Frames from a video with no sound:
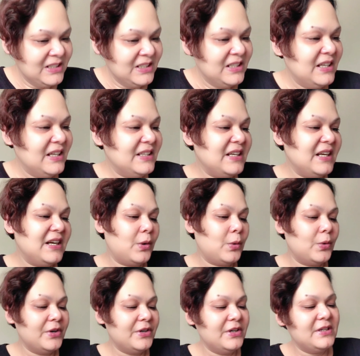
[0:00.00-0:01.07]
And then I
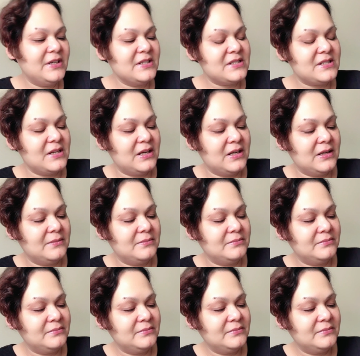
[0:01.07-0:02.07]
ordered this Love